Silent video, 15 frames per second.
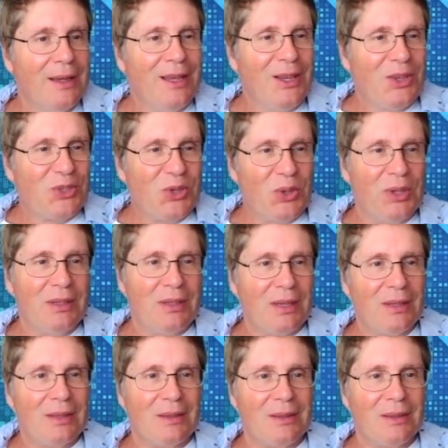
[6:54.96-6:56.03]
So this
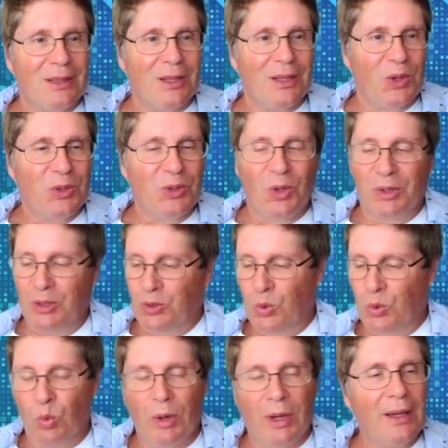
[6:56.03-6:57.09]
is, you no need
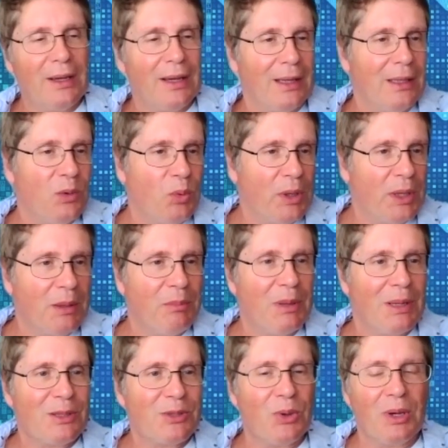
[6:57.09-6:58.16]
to wear any
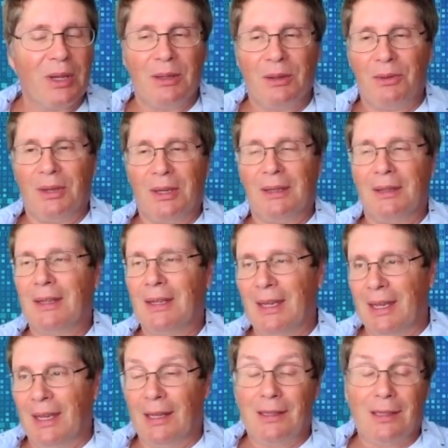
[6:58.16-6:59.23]
wearables or anything.
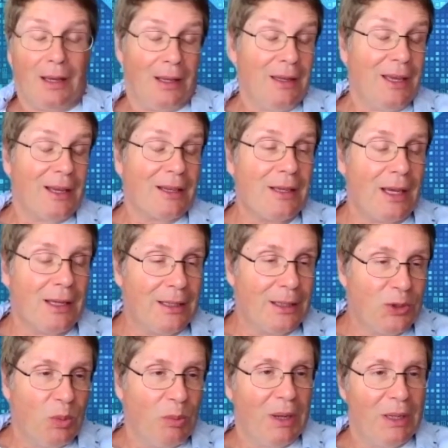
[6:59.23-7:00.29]
It's another
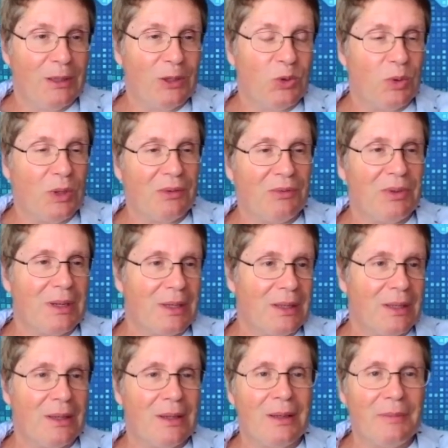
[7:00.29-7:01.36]
exciting domain that we are
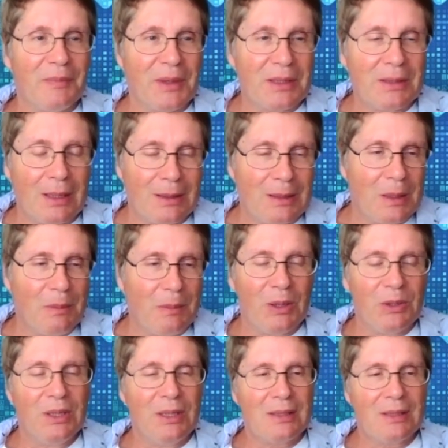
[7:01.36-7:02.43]
very excited
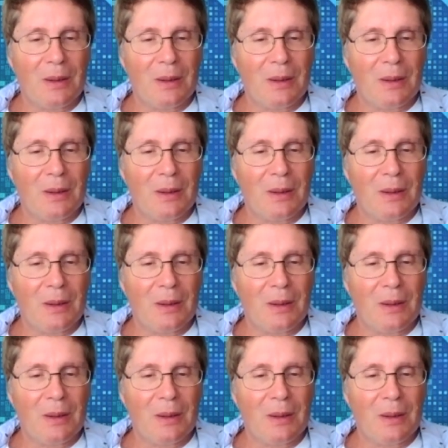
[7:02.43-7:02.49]
about it.